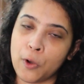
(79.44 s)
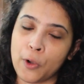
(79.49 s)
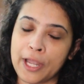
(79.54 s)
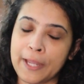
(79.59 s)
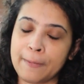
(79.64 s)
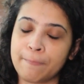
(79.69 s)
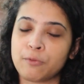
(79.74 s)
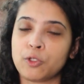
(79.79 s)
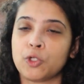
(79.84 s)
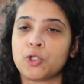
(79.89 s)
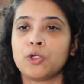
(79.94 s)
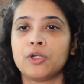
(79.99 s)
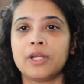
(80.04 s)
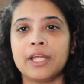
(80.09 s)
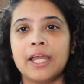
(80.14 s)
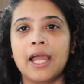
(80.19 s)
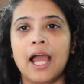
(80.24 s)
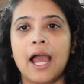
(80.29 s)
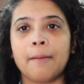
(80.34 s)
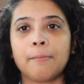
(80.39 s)
Okay, so
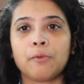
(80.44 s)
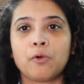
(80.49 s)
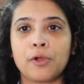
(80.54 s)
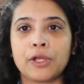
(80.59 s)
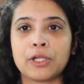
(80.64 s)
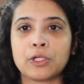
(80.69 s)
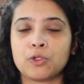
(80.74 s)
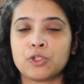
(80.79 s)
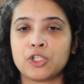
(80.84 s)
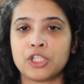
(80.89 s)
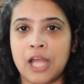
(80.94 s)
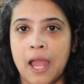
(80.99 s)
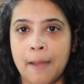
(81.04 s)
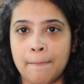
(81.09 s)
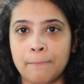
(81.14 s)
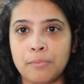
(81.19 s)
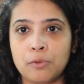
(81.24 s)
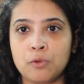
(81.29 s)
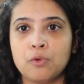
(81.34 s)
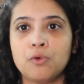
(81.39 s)
today I'm going to
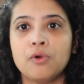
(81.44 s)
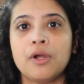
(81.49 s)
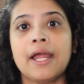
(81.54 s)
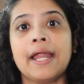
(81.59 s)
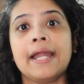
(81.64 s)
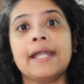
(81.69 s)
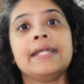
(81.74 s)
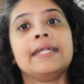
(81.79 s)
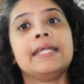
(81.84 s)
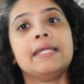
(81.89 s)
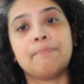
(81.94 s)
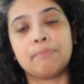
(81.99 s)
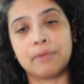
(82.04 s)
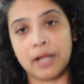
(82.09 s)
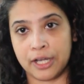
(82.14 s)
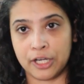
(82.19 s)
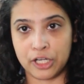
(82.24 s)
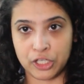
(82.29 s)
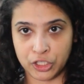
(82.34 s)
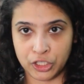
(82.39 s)
shampoo, deep
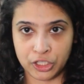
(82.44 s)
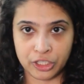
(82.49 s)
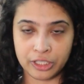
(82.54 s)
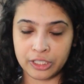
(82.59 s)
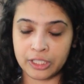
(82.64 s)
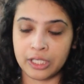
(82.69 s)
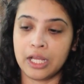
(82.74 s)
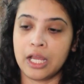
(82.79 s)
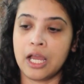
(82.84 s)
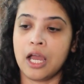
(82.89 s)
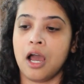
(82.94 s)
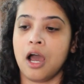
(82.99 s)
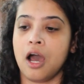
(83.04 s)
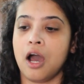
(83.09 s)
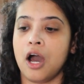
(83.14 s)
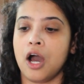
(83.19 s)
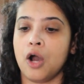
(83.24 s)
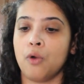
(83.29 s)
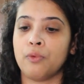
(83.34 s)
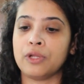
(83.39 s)
condition,
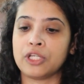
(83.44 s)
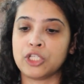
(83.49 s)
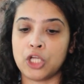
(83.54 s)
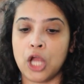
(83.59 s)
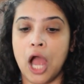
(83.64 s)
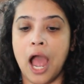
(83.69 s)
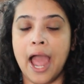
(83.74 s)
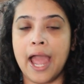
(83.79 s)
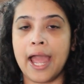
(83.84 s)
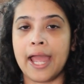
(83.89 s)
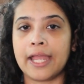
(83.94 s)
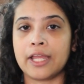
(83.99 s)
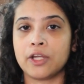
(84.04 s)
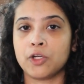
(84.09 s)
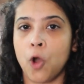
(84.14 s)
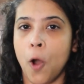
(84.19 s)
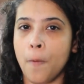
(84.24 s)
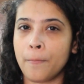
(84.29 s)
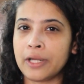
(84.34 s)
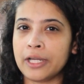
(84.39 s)
which I
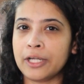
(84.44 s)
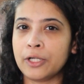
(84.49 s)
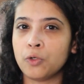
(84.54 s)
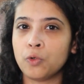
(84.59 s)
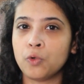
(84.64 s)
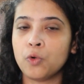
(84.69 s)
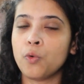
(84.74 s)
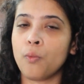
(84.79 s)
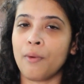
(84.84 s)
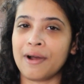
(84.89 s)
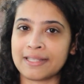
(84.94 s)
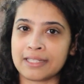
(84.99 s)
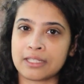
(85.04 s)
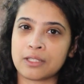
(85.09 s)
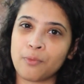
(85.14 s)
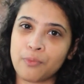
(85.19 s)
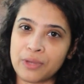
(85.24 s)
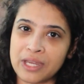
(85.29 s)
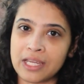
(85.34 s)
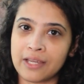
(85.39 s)
normally do
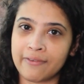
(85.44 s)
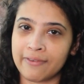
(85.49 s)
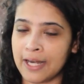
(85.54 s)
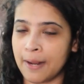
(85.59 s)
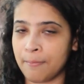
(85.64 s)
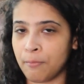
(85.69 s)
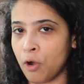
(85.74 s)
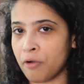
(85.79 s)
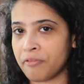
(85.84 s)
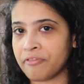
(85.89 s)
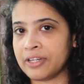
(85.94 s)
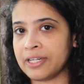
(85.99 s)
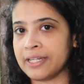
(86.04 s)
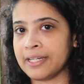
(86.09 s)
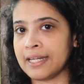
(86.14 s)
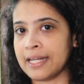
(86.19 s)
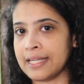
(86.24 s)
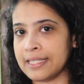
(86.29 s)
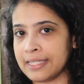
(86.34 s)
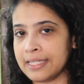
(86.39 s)
once a week when I'm not
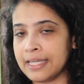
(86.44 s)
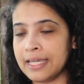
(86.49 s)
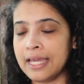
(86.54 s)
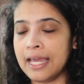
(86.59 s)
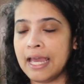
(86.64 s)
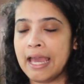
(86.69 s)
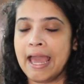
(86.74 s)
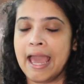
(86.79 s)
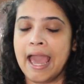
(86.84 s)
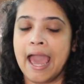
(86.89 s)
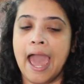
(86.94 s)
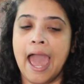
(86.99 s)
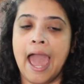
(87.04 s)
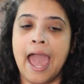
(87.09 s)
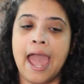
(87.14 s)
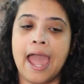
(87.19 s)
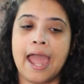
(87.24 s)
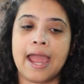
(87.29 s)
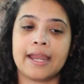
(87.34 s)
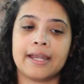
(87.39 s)
feeling lazy.
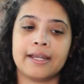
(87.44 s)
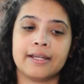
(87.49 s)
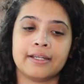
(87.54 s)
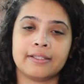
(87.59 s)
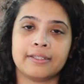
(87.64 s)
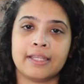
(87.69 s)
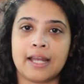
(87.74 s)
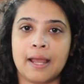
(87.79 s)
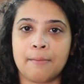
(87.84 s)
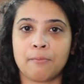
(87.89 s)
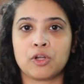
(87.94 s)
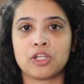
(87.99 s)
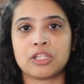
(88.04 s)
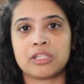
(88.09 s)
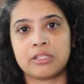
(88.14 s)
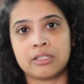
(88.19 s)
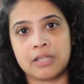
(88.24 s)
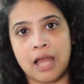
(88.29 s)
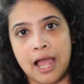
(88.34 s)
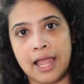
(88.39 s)
And then I'm going to
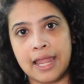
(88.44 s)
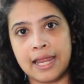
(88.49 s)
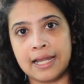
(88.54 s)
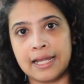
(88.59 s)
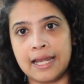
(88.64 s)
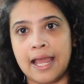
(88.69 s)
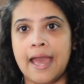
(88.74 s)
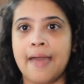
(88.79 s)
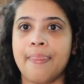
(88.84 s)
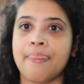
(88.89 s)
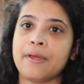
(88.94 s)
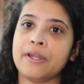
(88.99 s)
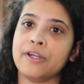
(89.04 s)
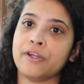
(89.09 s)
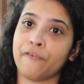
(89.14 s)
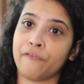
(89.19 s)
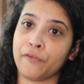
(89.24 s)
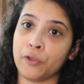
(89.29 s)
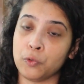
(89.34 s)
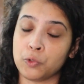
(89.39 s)
style and then
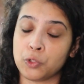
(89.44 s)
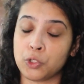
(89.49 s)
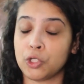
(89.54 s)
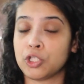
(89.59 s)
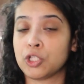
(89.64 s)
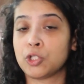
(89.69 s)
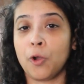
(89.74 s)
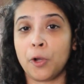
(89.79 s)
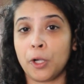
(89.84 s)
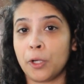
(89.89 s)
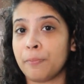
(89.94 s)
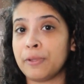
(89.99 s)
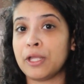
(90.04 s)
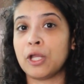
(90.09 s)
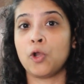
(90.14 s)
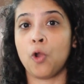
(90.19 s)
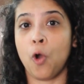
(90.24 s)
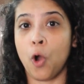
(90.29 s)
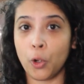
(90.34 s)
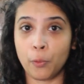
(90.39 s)
diffuse. So it's going to
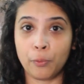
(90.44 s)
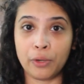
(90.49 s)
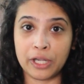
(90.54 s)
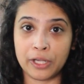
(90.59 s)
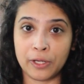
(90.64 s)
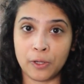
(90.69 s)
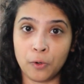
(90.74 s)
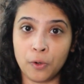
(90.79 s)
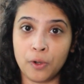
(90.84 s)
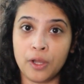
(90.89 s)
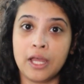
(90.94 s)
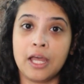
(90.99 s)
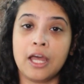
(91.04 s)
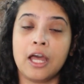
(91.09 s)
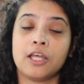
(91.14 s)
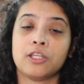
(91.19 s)
be a long video.